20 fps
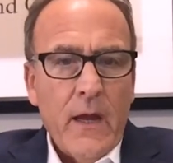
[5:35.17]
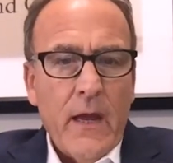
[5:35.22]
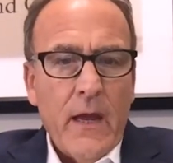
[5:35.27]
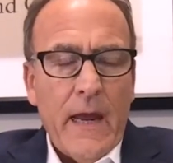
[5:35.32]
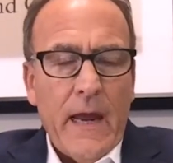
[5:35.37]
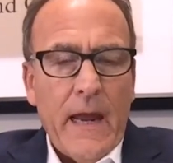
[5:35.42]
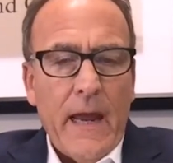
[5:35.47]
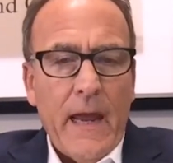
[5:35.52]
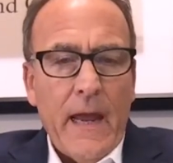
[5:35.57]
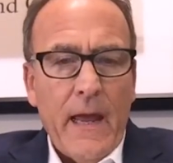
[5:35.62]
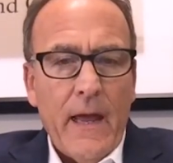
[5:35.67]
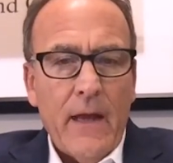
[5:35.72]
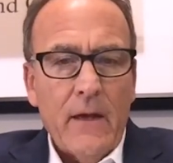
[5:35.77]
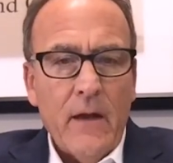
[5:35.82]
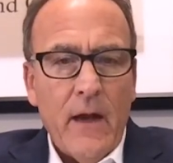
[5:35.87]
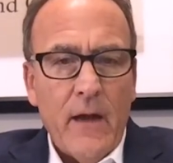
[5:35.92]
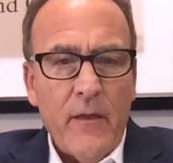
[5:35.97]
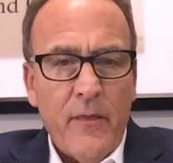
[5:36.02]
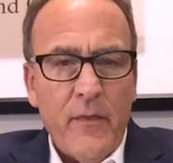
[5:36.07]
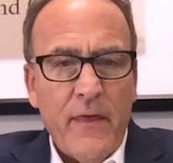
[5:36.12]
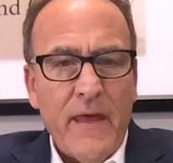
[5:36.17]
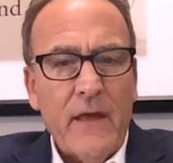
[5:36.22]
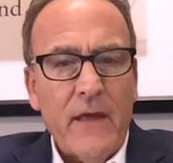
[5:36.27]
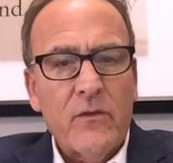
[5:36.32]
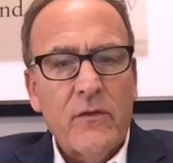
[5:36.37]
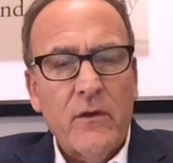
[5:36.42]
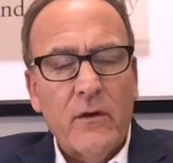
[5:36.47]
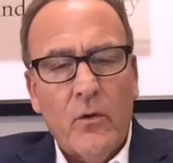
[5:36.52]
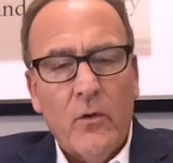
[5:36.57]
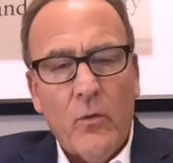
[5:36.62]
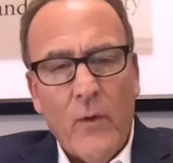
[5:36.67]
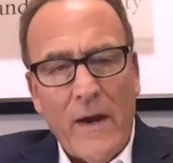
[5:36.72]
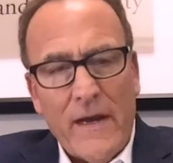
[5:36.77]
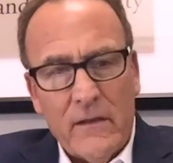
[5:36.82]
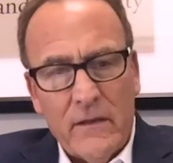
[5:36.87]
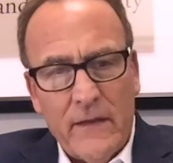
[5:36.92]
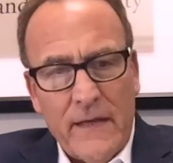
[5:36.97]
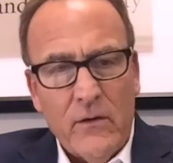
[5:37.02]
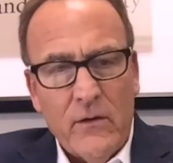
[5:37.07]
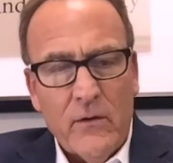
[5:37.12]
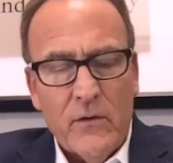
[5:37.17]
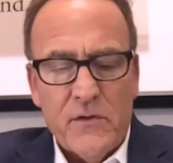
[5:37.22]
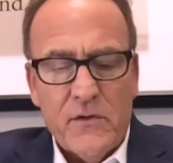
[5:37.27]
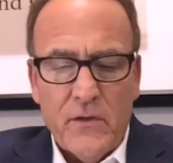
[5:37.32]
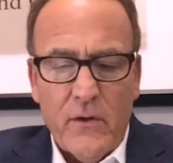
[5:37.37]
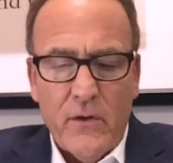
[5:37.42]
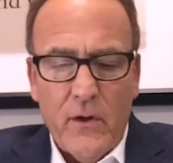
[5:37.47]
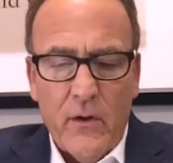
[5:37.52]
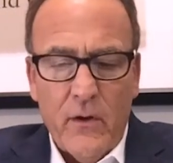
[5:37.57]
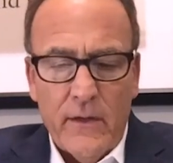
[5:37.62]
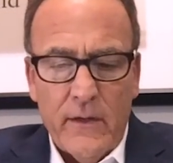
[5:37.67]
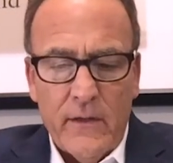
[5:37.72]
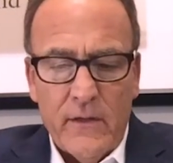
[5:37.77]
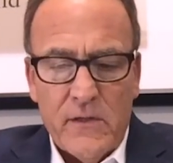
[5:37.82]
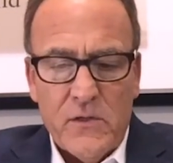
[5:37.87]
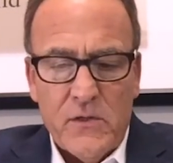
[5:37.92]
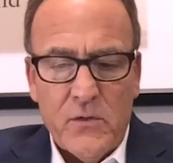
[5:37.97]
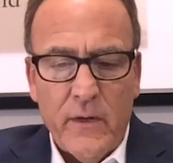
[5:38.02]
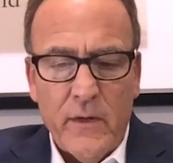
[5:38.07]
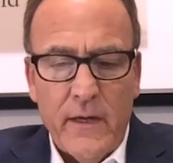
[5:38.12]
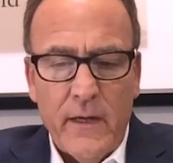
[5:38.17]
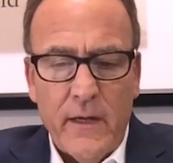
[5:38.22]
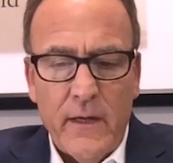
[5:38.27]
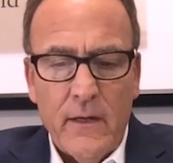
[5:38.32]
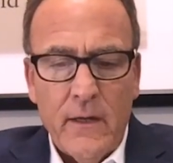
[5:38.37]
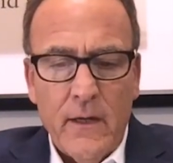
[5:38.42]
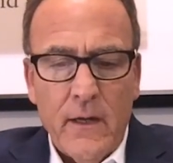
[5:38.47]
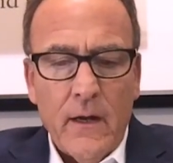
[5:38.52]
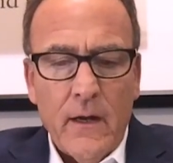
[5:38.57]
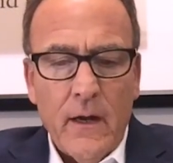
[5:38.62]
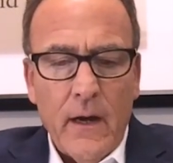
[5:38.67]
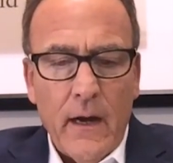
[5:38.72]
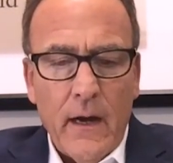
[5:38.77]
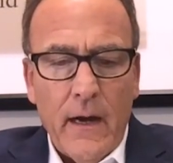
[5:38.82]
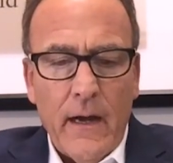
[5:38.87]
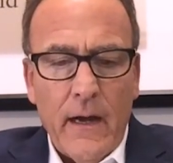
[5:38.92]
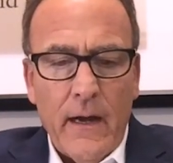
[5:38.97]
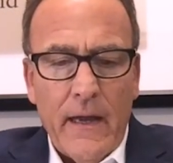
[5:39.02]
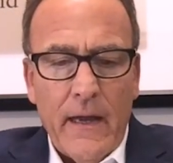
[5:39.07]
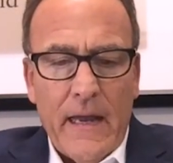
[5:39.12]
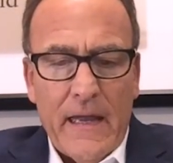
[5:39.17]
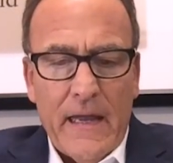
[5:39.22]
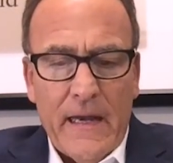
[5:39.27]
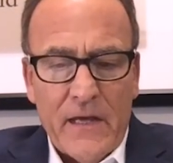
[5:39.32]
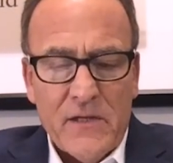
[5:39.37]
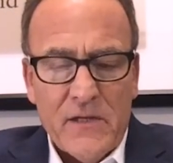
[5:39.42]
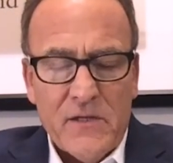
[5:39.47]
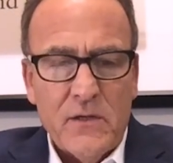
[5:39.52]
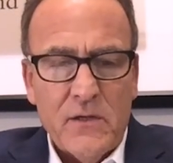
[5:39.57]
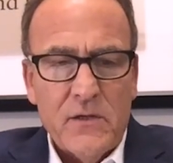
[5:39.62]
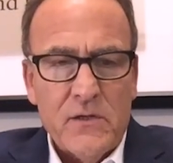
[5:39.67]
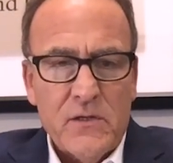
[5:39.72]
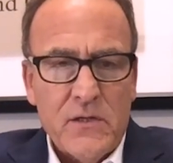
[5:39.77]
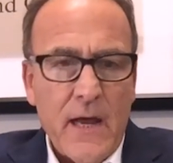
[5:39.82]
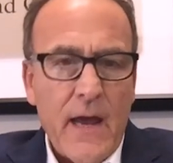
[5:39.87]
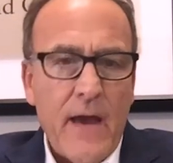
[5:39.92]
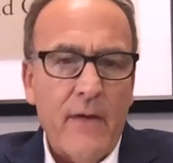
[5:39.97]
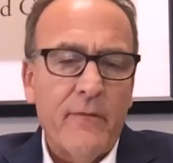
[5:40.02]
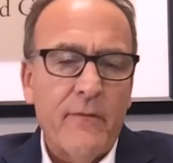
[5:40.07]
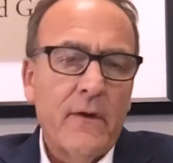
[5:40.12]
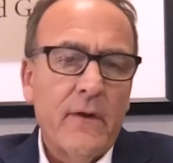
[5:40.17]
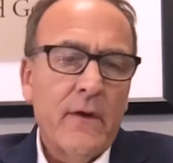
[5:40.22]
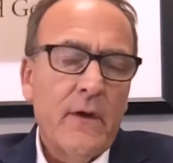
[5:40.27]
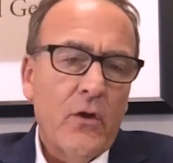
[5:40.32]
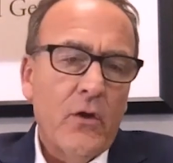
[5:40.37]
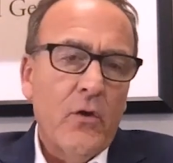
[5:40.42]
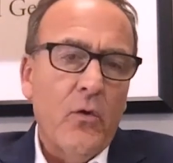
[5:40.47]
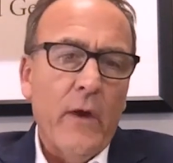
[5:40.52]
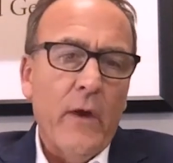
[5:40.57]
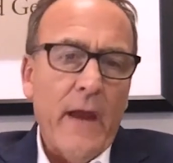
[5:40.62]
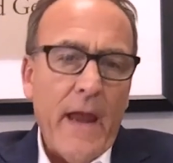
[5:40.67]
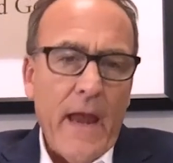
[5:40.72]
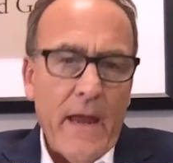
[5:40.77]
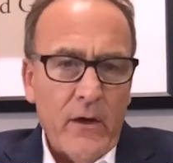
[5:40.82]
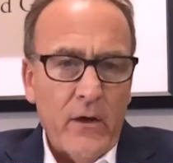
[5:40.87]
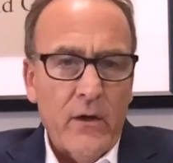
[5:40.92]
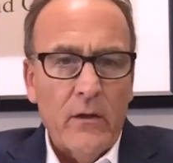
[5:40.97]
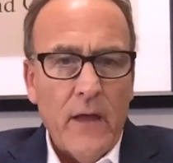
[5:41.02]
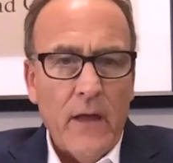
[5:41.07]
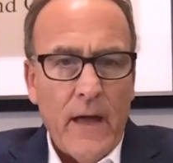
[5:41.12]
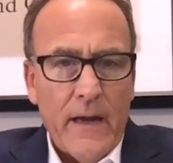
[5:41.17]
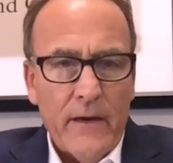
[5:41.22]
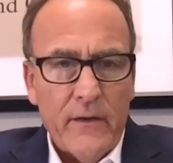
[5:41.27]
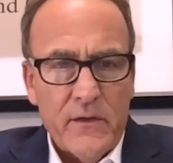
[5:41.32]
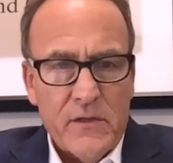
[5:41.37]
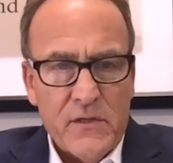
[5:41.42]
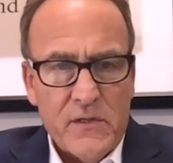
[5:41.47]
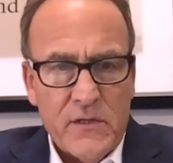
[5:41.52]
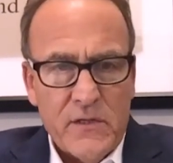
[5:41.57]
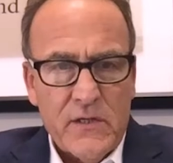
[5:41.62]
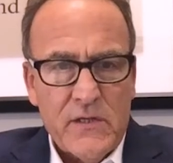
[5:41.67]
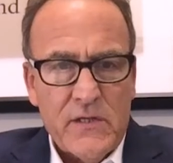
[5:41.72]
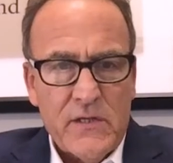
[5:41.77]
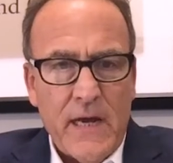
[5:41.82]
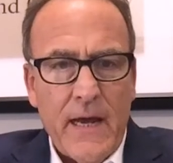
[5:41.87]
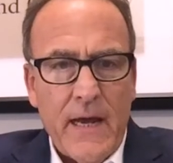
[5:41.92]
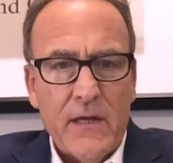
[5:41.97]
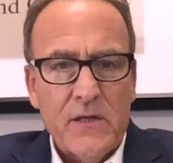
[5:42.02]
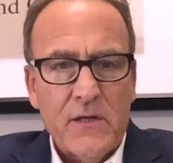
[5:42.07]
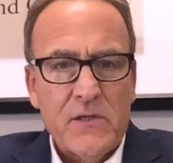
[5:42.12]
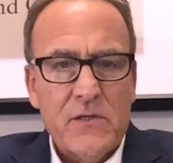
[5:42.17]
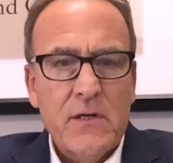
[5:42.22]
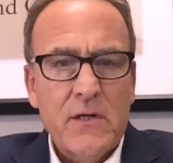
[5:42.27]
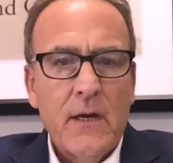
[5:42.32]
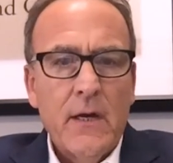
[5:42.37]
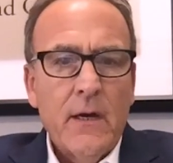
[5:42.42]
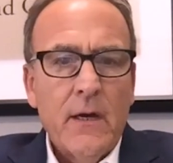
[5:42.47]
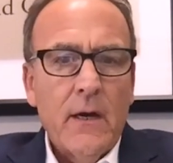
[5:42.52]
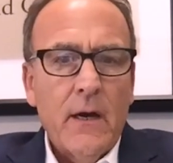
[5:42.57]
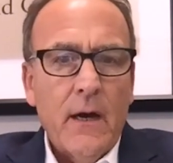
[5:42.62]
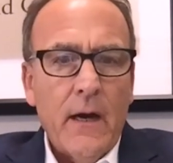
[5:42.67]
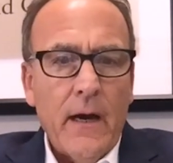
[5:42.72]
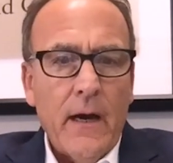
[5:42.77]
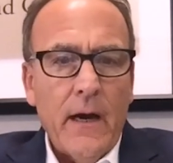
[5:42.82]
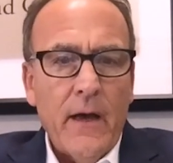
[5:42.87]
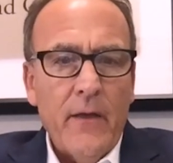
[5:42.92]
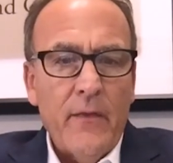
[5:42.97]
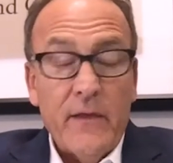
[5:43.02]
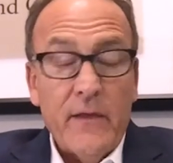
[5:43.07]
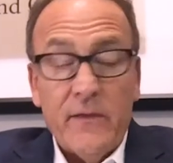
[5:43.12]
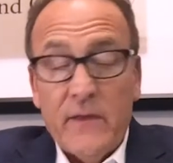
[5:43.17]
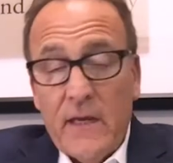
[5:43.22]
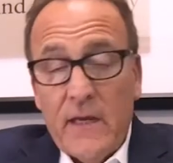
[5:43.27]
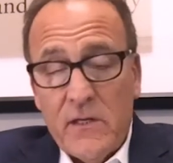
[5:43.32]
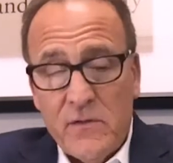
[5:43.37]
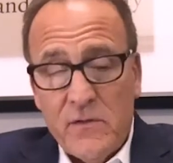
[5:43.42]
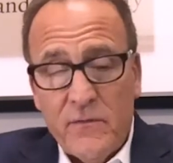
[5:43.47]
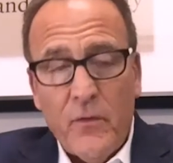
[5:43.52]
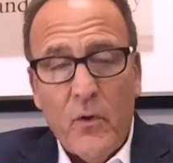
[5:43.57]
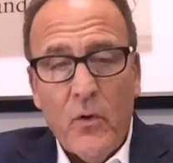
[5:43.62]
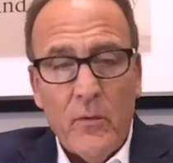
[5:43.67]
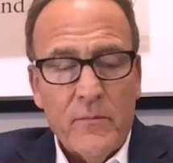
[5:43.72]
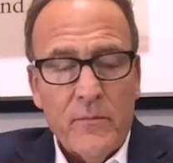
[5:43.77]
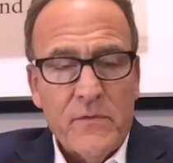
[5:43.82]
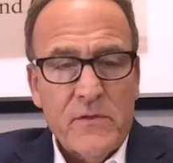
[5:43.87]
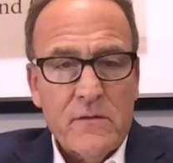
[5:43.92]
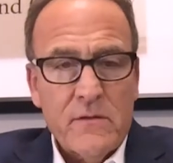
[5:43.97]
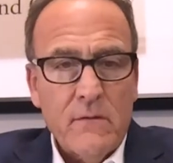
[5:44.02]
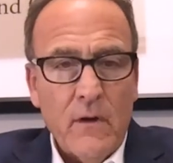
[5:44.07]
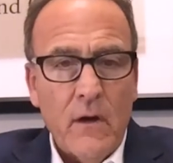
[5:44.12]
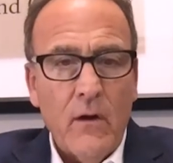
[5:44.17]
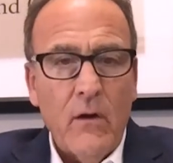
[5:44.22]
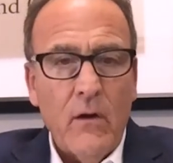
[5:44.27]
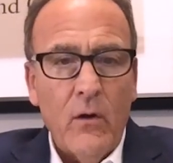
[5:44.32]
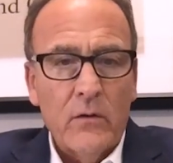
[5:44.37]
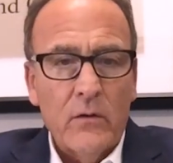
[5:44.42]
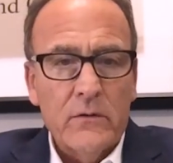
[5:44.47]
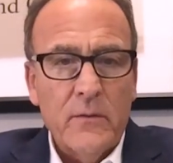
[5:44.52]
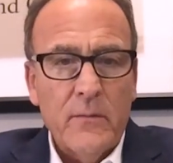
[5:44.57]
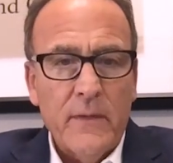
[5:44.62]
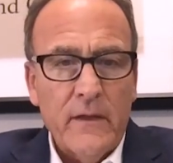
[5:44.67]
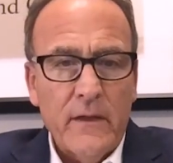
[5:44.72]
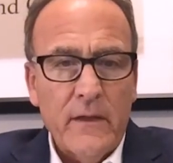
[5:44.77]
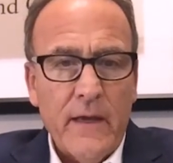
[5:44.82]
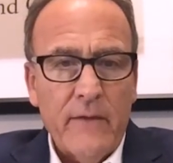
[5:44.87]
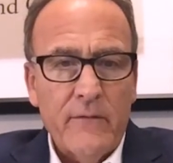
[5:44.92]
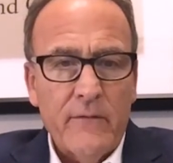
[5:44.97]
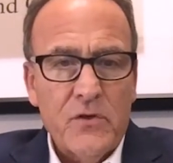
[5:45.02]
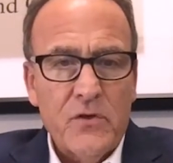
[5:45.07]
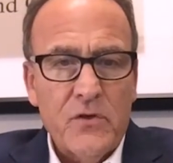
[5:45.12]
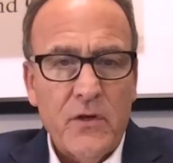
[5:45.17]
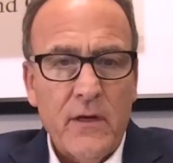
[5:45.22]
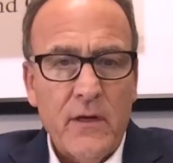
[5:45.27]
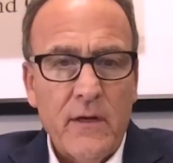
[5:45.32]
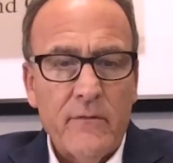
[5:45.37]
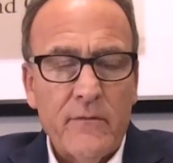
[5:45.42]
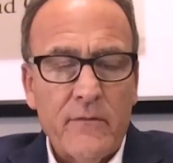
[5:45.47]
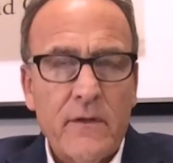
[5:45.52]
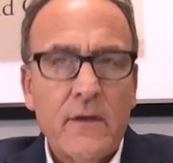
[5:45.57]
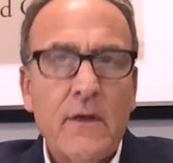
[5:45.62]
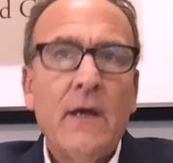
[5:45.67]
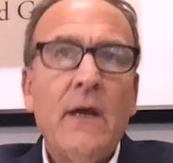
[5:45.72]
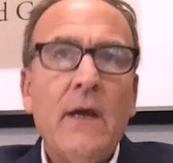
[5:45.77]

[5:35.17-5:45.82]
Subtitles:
And I think the great leaders in our industry, in essence, have created a lot of the success that these firms ultimately have achieved.